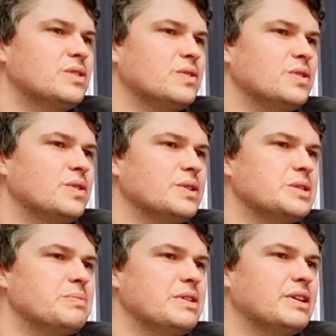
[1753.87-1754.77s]
through your
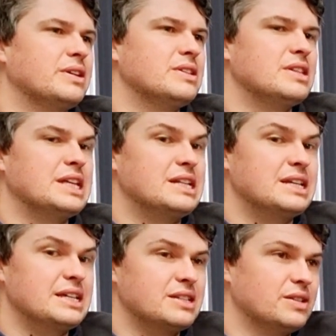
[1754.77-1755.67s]
experience and then
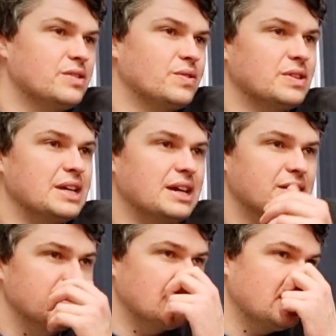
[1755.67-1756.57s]
tested through the
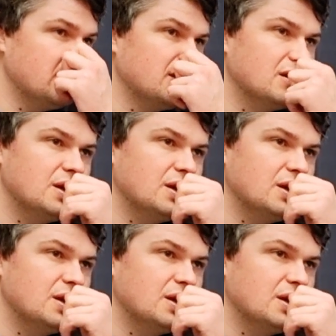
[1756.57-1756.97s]
outside.